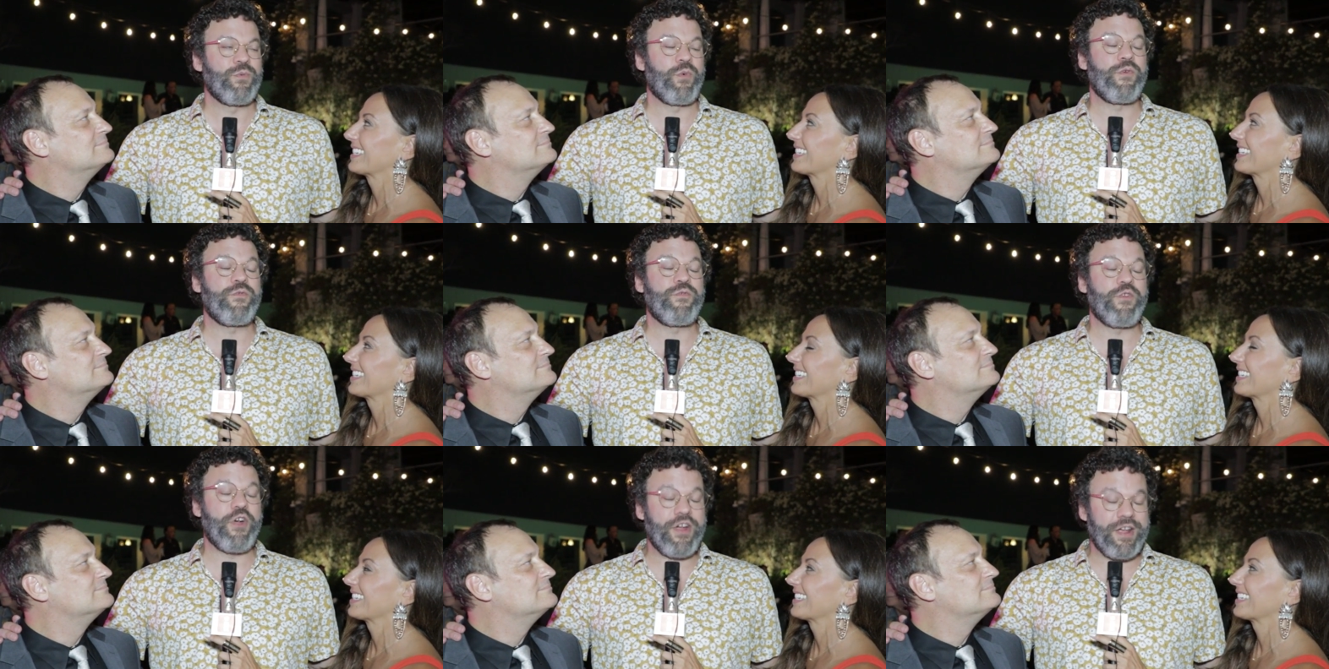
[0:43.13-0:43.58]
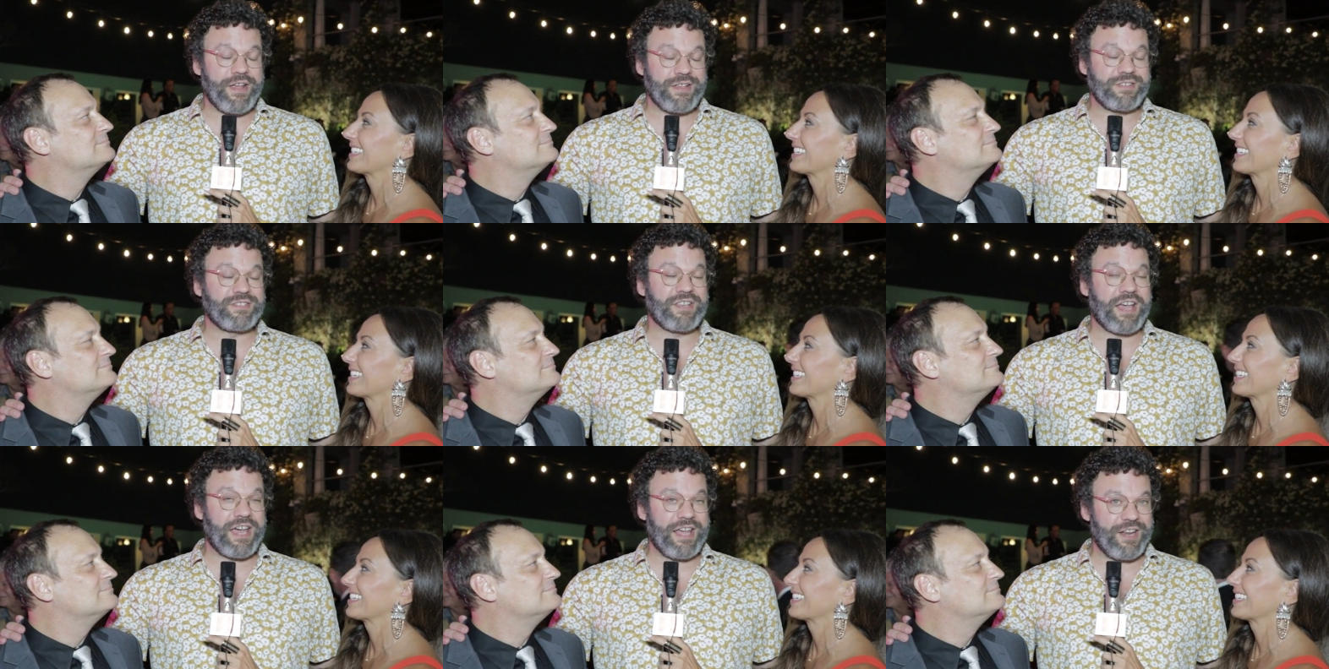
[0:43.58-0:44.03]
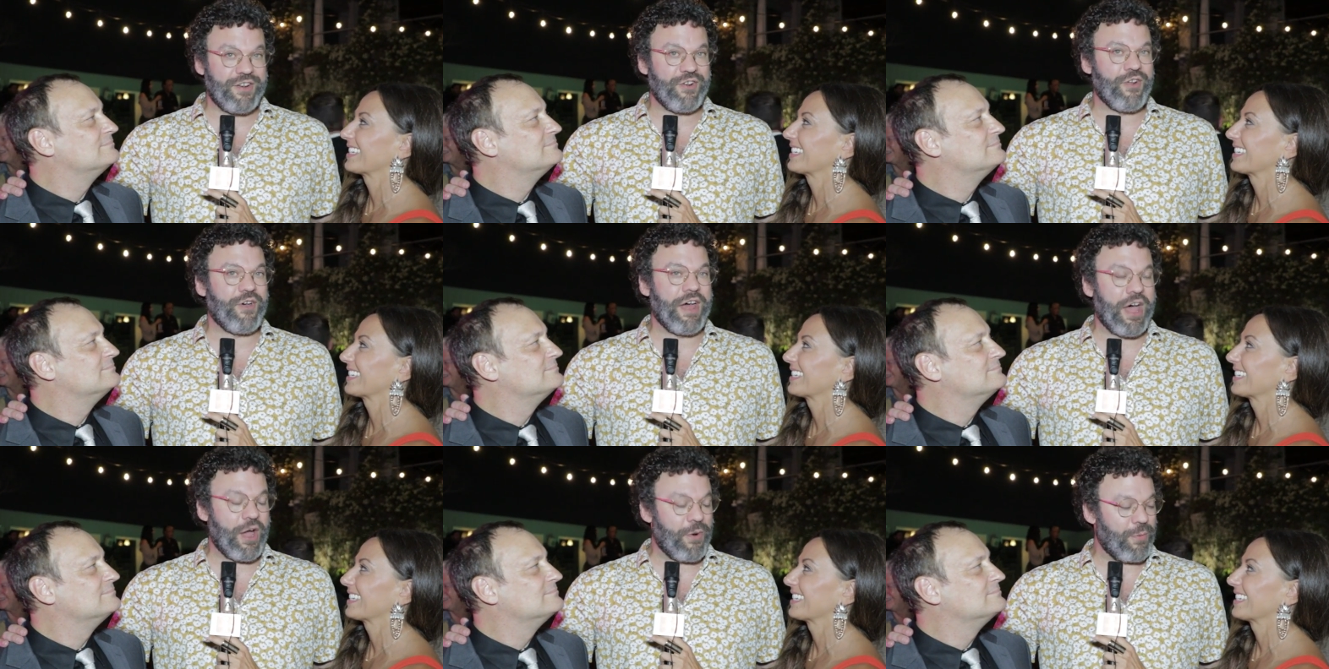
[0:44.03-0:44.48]
Speaker 1: we're very excited on
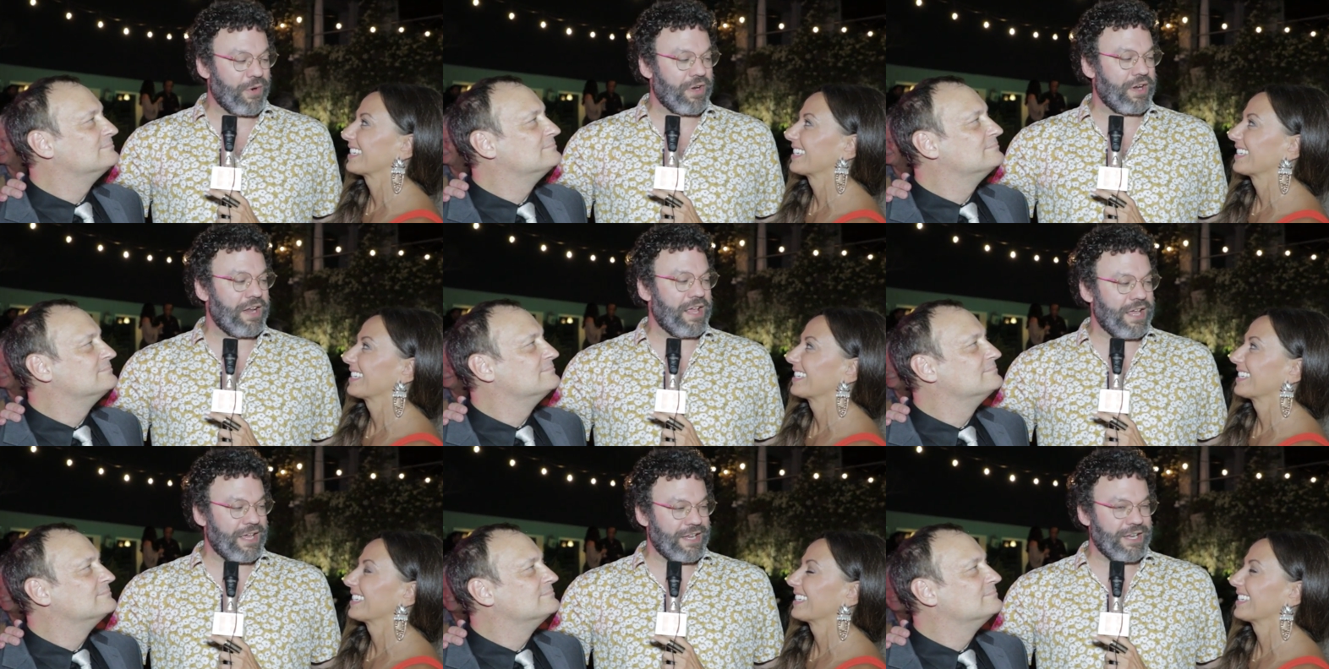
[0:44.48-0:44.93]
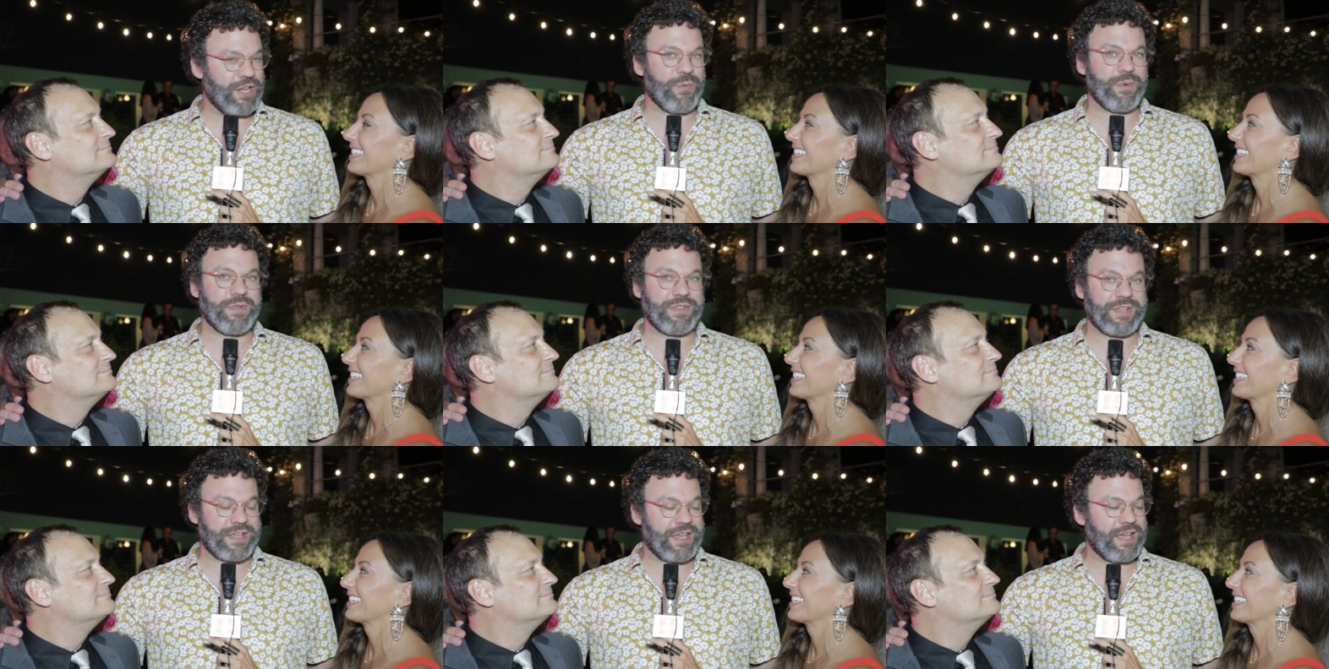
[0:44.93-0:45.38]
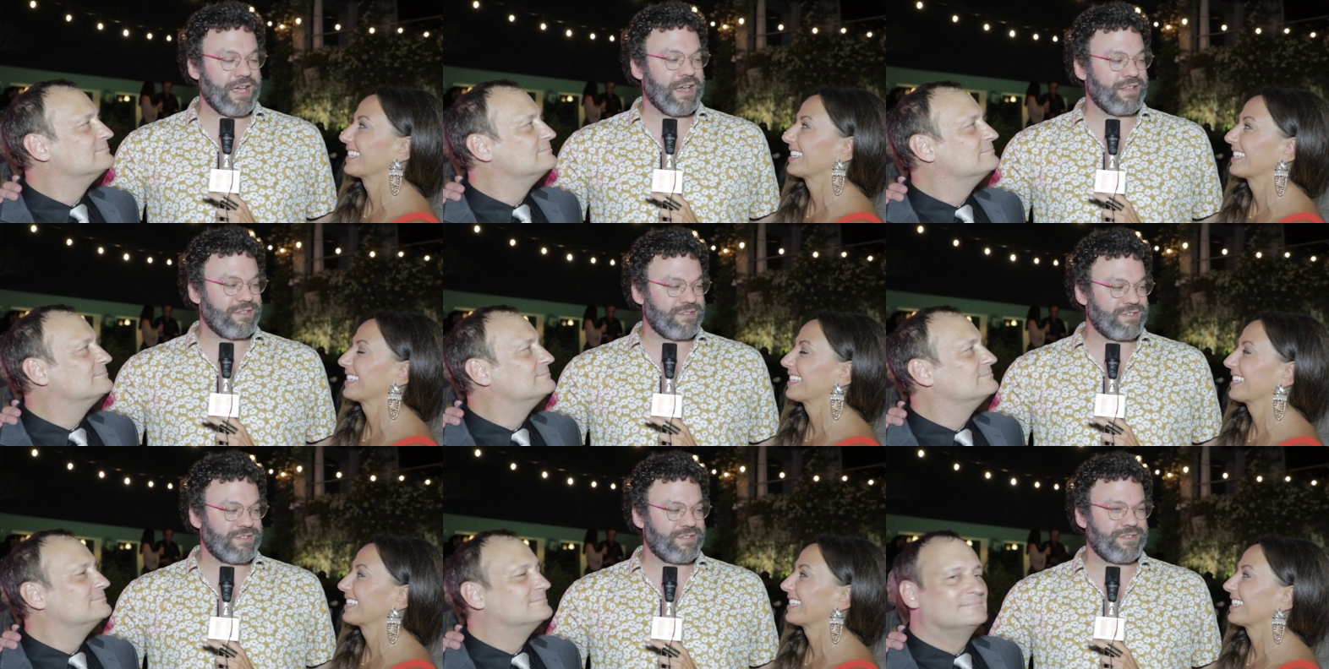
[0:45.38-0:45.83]
how we're going to end it with the
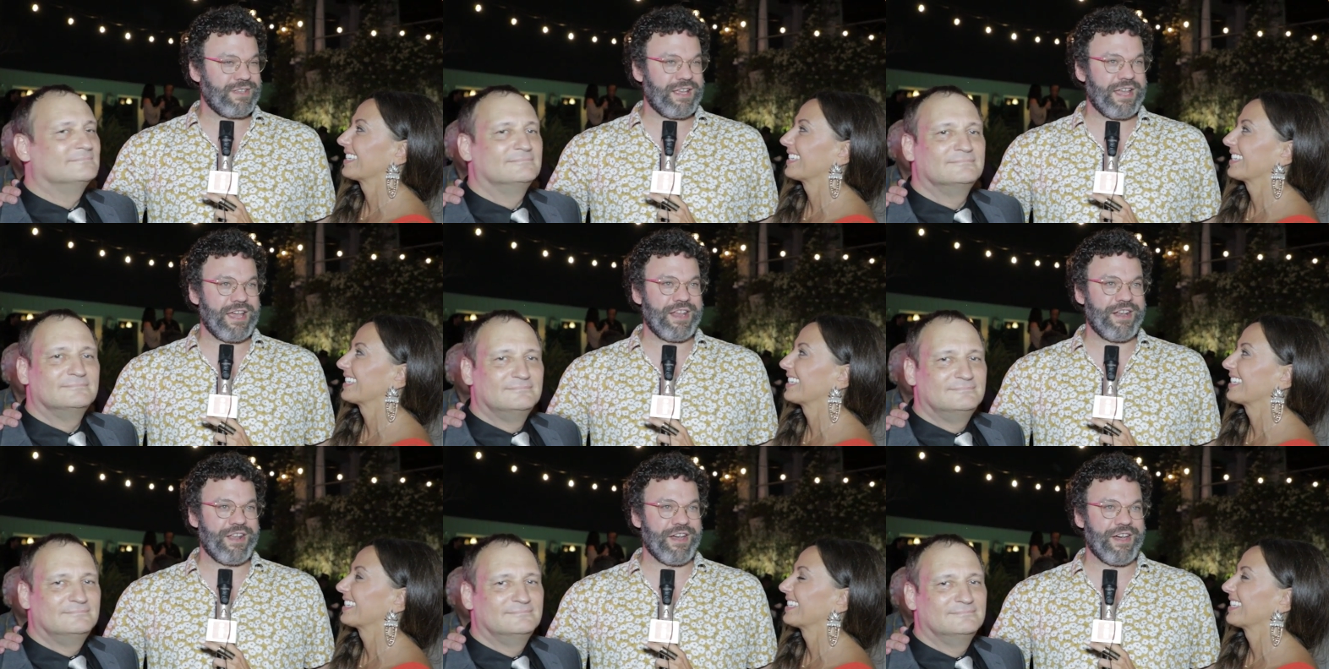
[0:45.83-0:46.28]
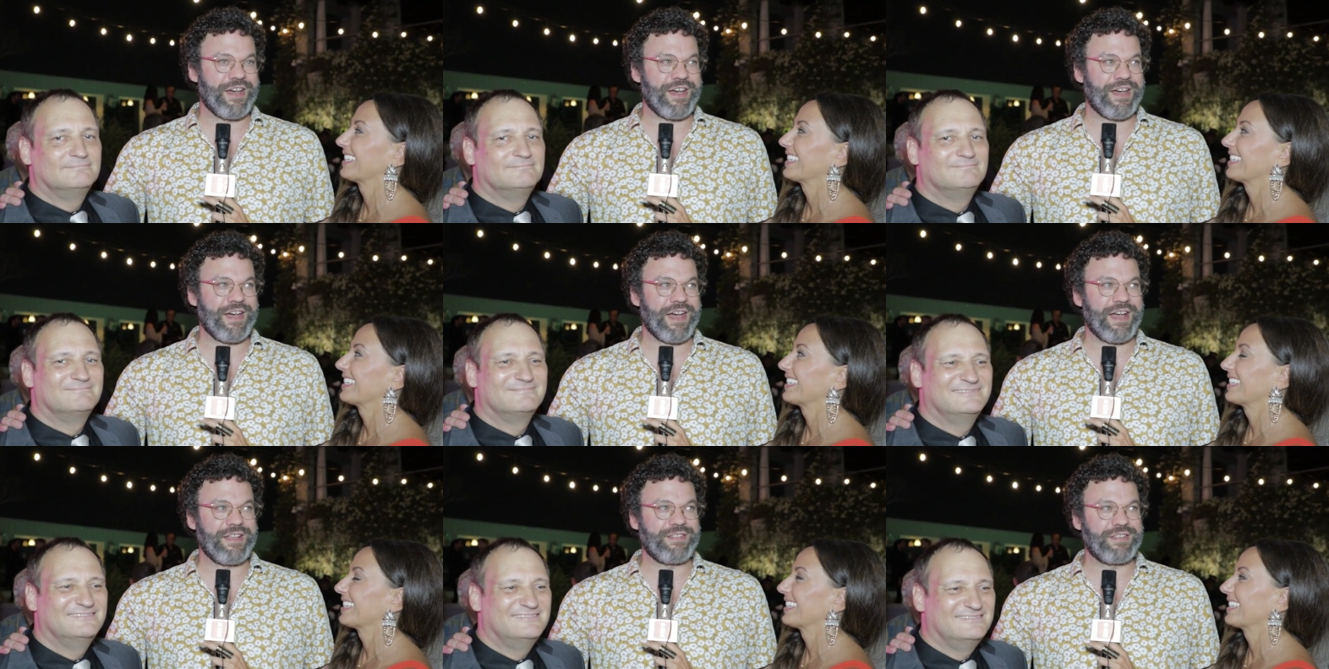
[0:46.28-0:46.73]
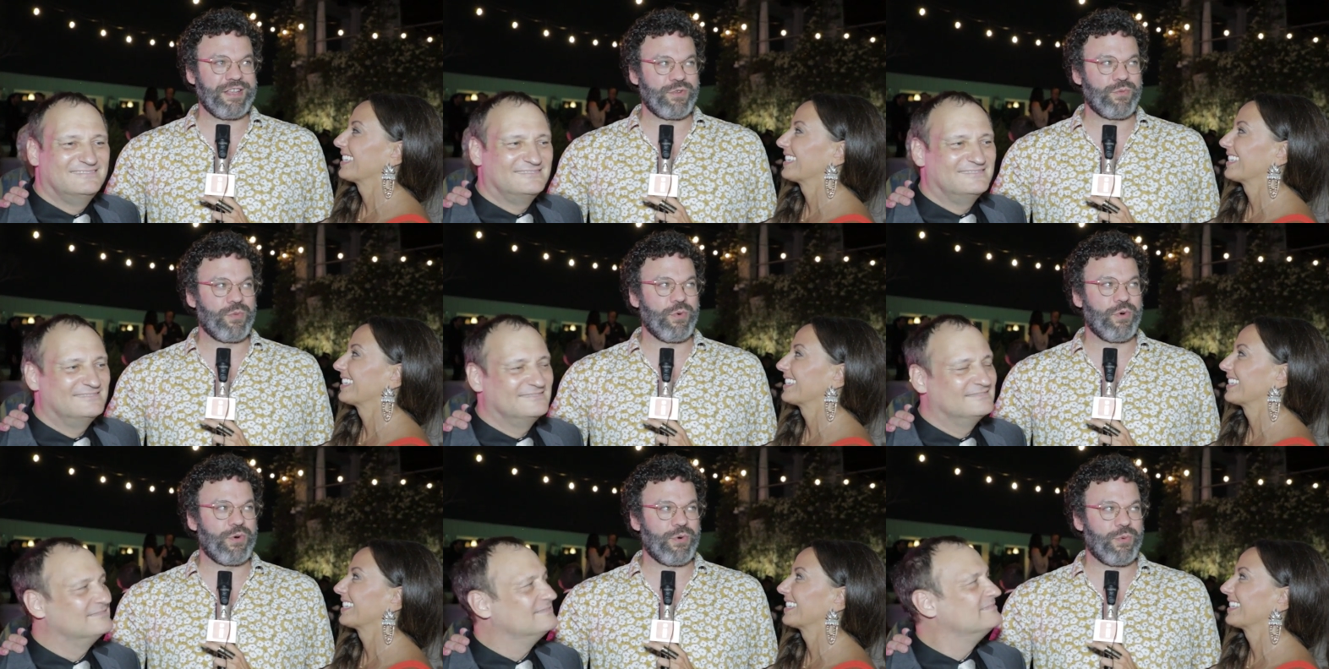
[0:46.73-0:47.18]
kids. And uh, I think
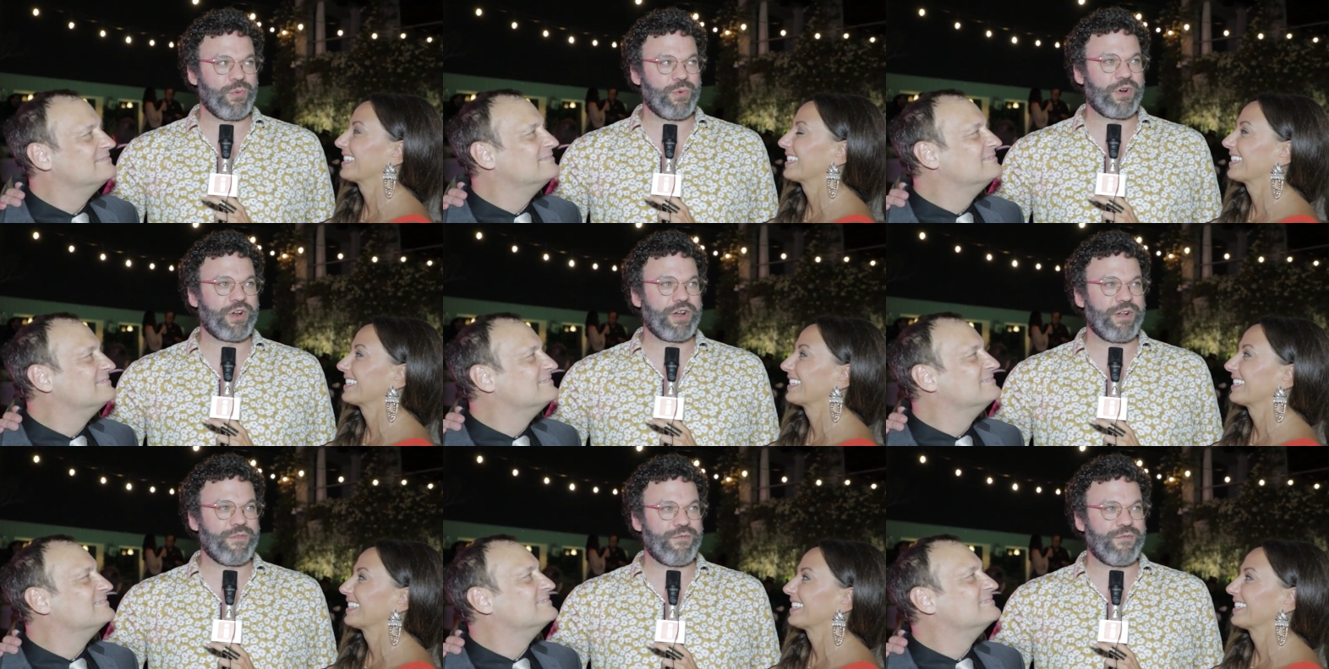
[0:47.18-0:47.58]
we're, we're going